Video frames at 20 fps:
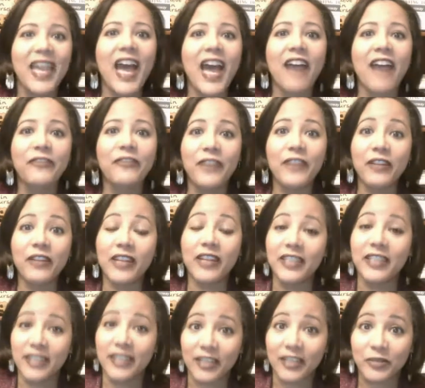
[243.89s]
I felt
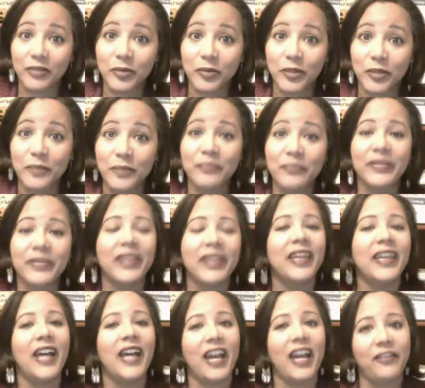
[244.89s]
unlovable.
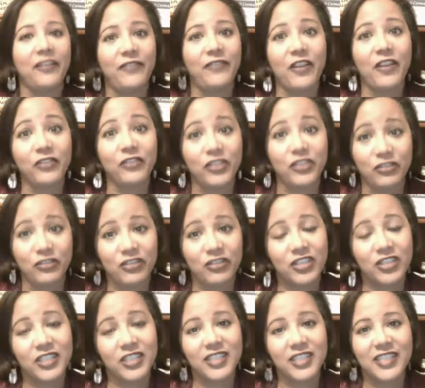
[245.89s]
I felt
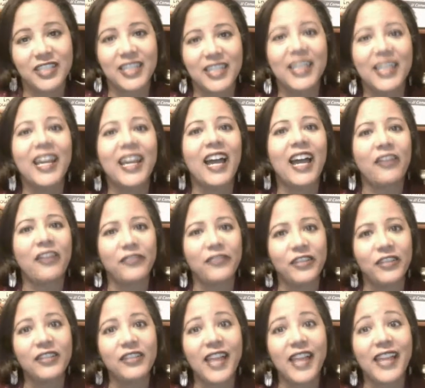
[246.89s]
useless. I
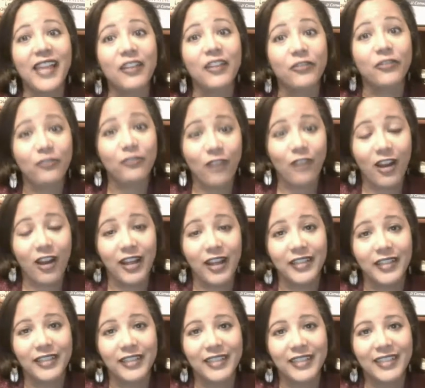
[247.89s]
felt like a
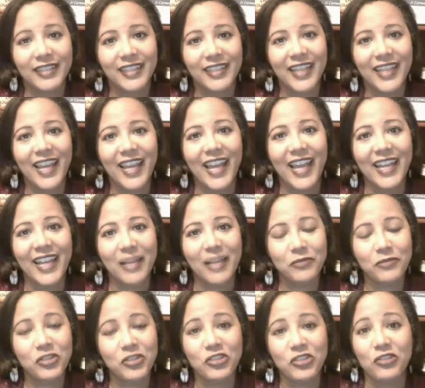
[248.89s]
fraud. And
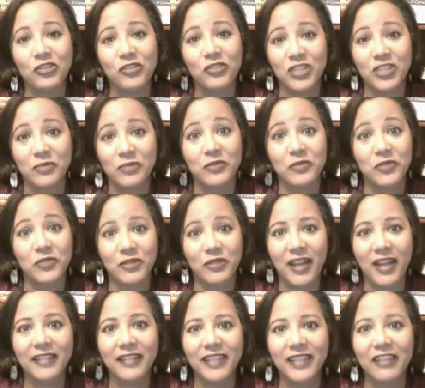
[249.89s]
I'm sure some of you
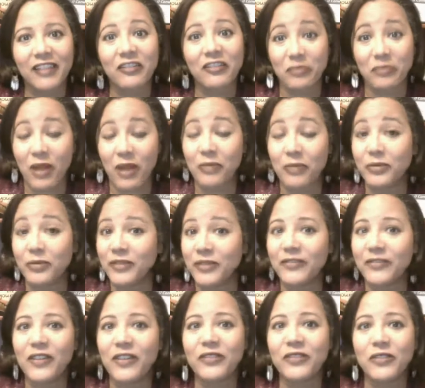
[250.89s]
out there have probably
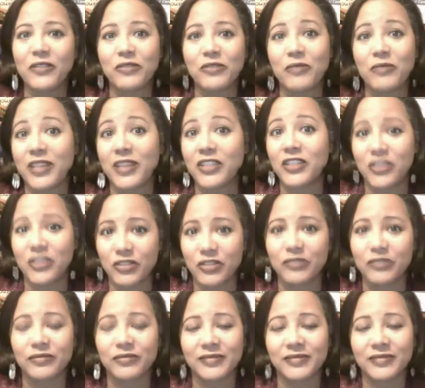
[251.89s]
felt those ways too.